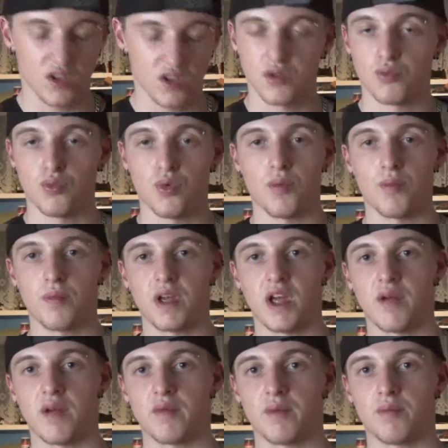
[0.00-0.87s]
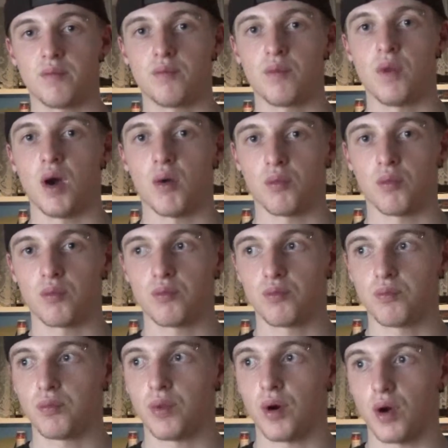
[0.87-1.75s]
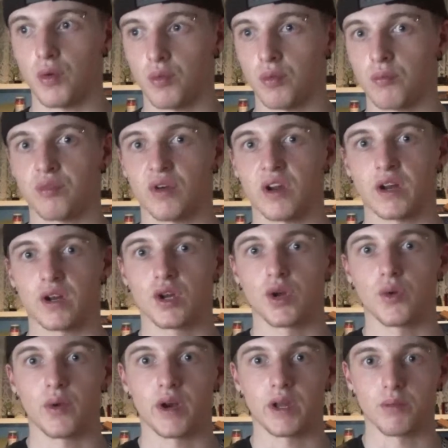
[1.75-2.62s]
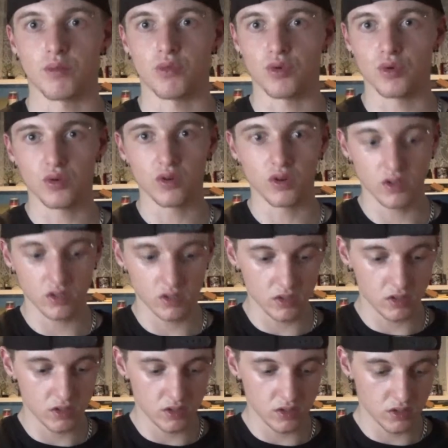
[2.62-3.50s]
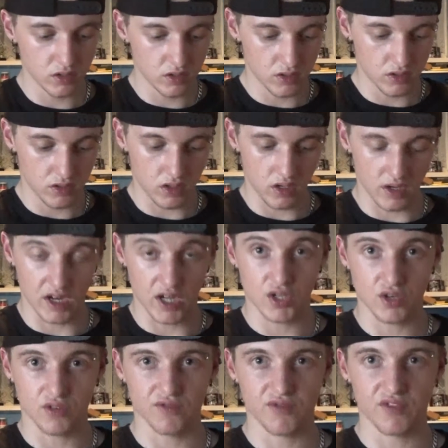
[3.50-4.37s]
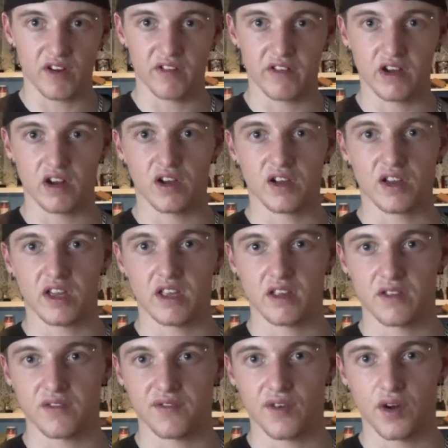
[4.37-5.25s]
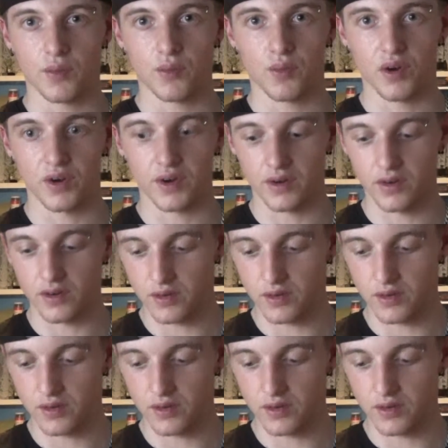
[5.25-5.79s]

You won't be able to, well, buy one brand new anymore, unless you're very lucky to find one